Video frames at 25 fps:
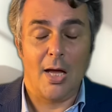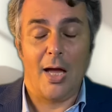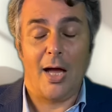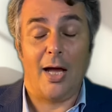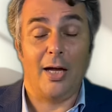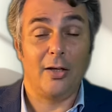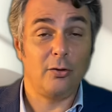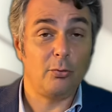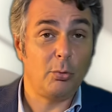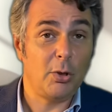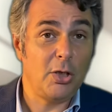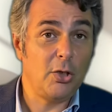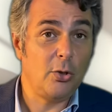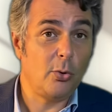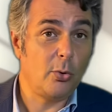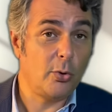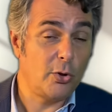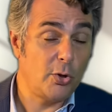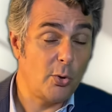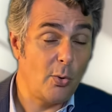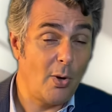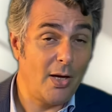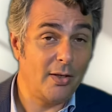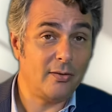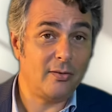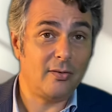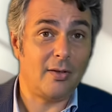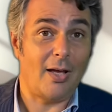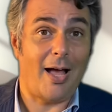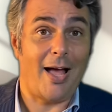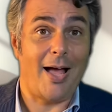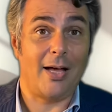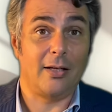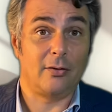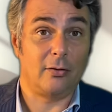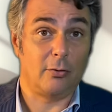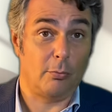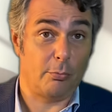As we know, US
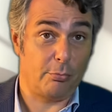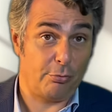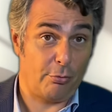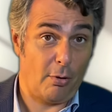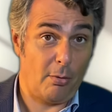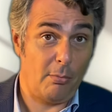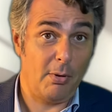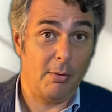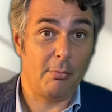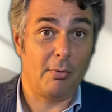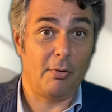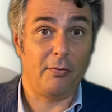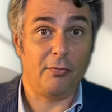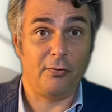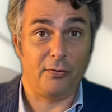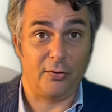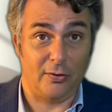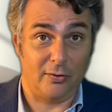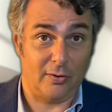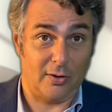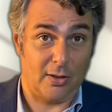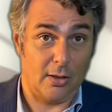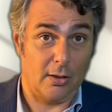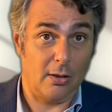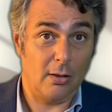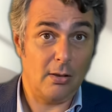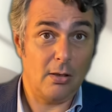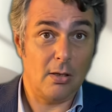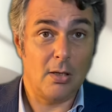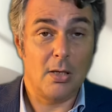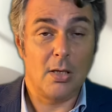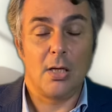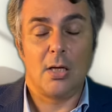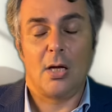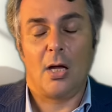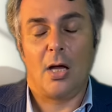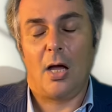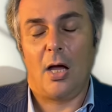has a problem of fiscal.
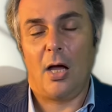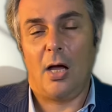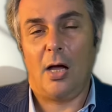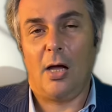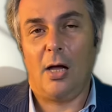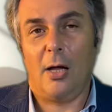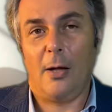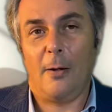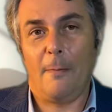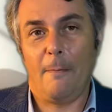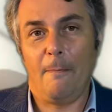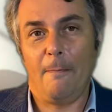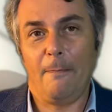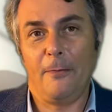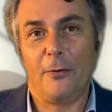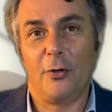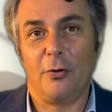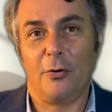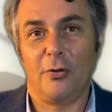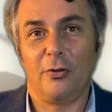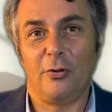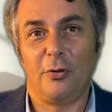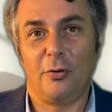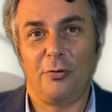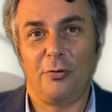The